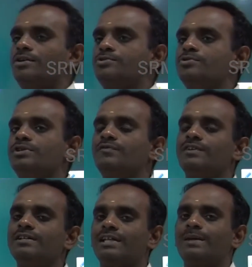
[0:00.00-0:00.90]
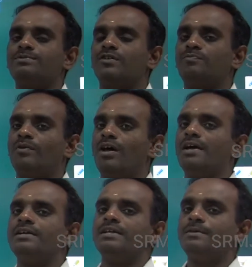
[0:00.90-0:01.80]
are two different types of
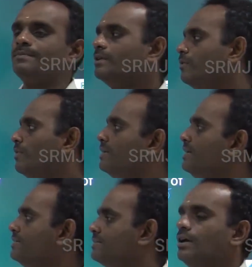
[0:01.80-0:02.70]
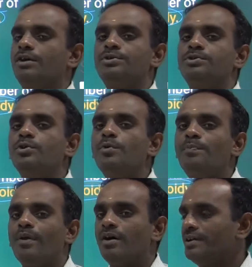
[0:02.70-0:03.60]
ploidy one is
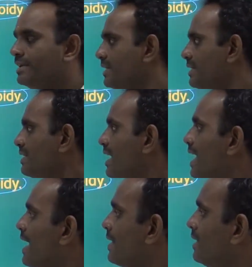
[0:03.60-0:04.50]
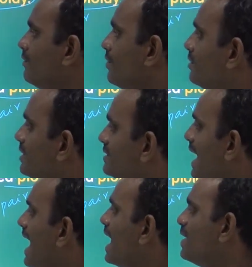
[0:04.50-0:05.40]
euploidy another one is
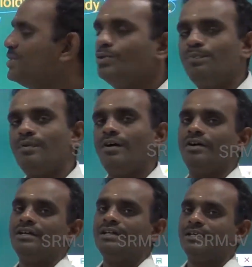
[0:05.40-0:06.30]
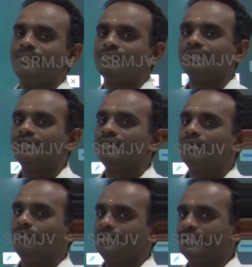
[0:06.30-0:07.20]
aneuploidy
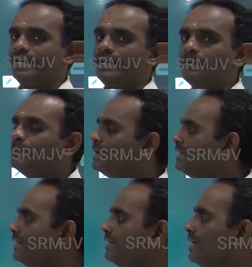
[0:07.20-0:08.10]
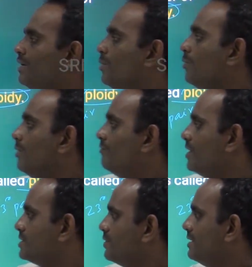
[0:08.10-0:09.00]
once again i'm repeating
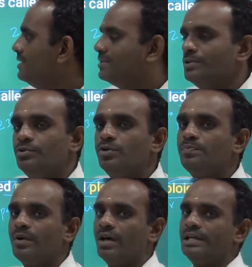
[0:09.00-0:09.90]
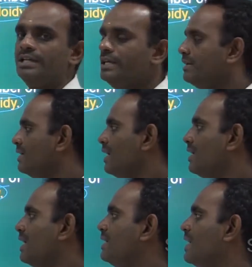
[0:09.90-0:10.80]
first one is euploidy
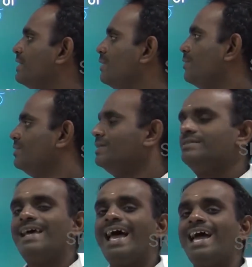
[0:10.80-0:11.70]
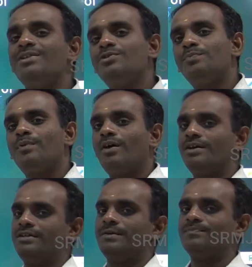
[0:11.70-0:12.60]
and another one is
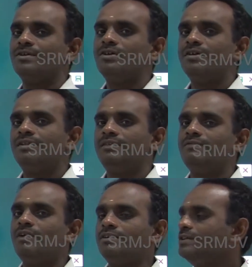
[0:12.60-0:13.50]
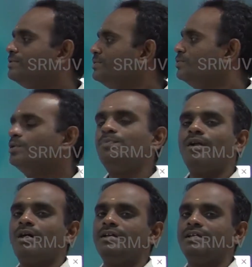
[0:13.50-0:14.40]
aneuploidy then what is
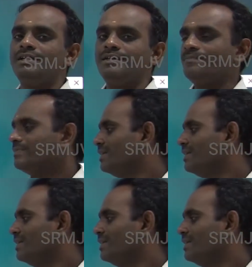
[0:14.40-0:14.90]
euploidy